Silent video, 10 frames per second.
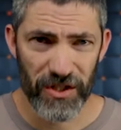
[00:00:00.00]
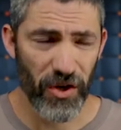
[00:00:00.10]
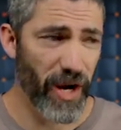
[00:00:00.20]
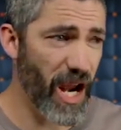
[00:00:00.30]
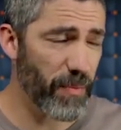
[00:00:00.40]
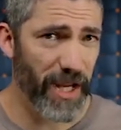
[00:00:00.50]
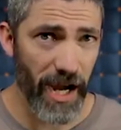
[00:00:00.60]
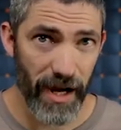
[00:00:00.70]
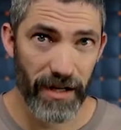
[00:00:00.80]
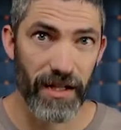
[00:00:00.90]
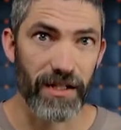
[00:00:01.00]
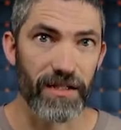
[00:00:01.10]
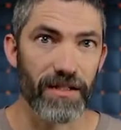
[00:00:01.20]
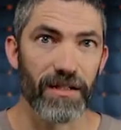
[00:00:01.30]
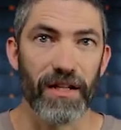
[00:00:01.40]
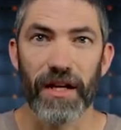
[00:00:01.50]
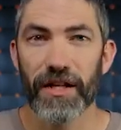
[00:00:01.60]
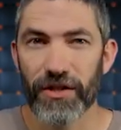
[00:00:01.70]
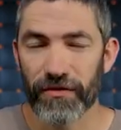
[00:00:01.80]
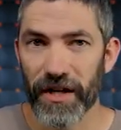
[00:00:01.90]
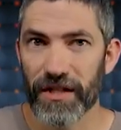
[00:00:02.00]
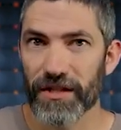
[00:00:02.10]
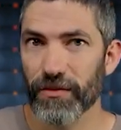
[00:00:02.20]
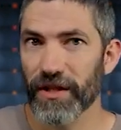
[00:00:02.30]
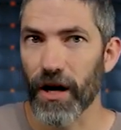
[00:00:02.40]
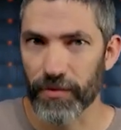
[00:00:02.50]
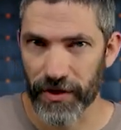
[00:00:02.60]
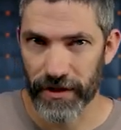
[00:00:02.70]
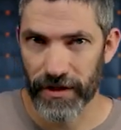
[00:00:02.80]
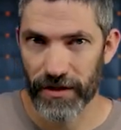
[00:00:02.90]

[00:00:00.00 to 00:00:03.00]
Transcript: So API is the interface with options.